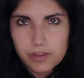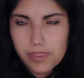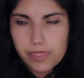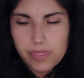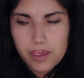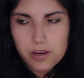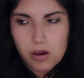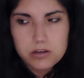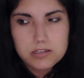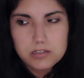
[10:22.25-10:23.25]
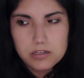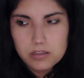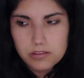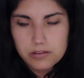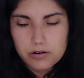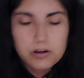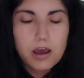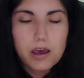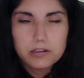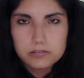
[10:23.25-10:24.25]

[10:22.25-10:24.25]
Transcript: and honestly they're not.